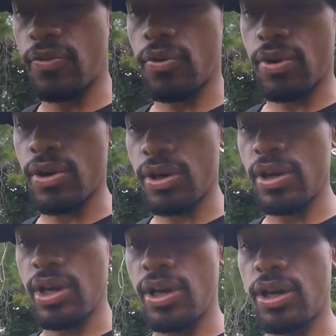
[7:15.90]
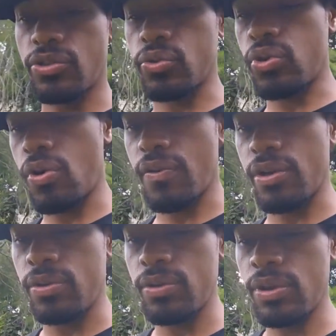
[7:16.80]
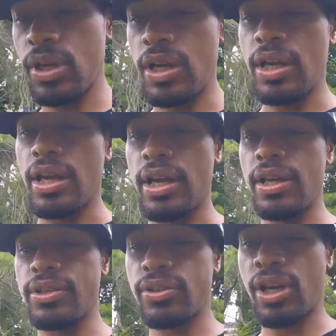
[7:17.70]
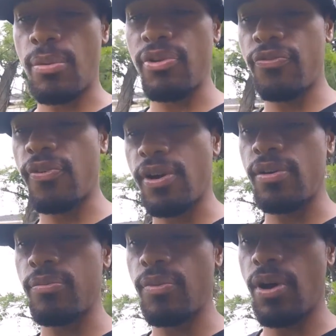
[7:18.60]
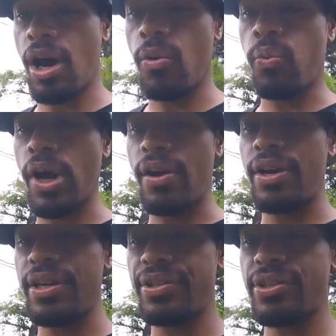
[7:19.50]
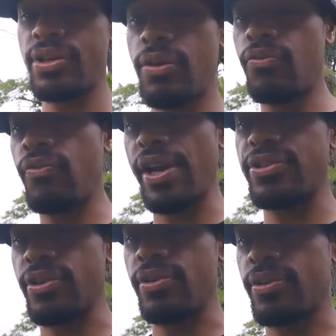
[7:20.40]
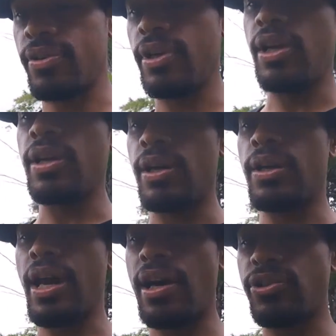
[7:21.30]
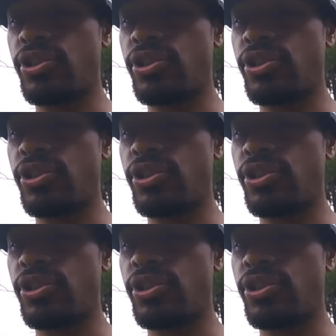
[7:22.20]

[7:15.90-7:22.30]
for a tutorial is coming from Awareness Razor. Now